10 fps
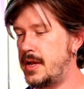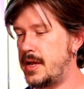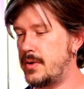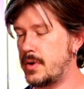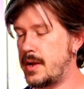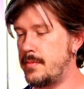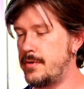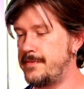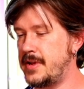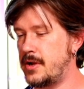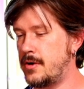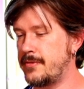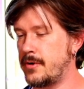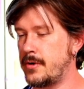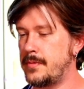and when I moved it
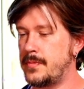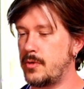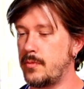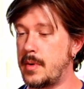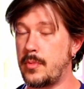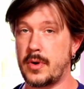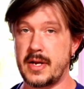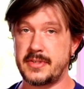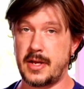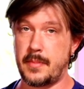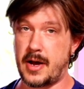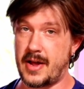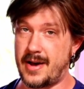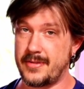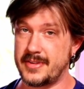over, remember what I said about
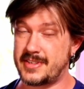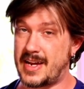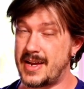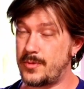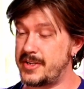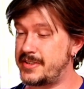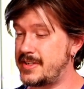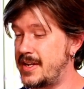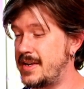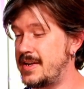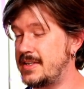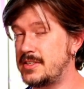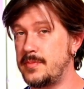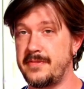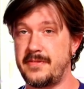how this sideways stud needs
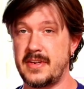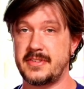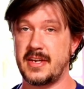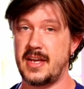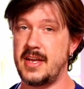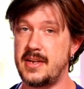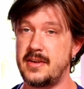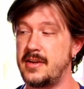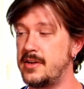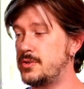to be facing in